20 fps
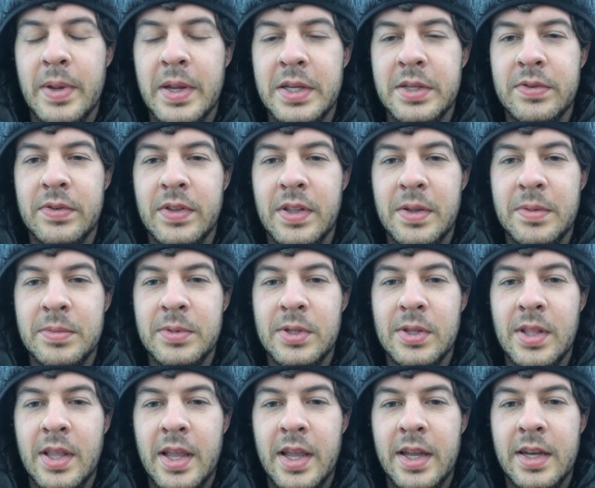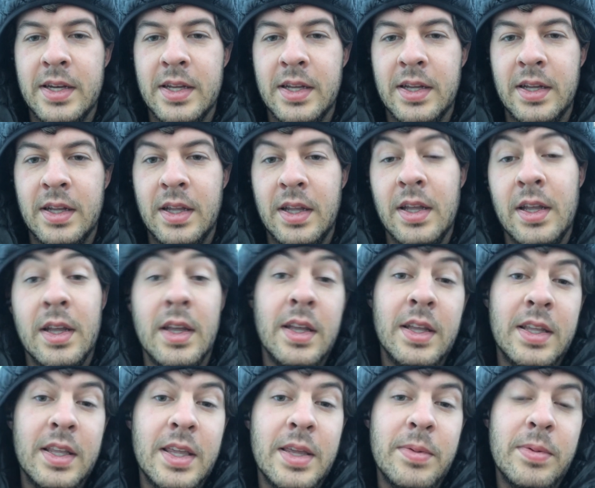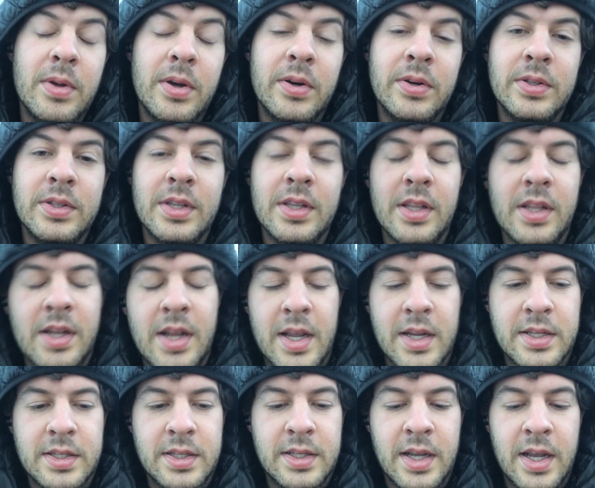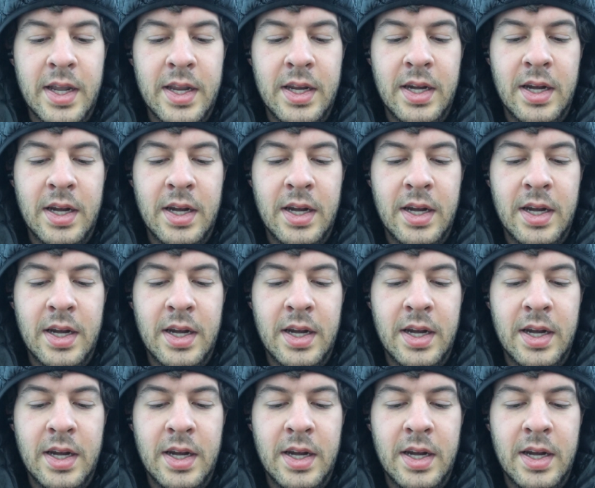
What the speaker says: for them, so they had to keep going to the next site.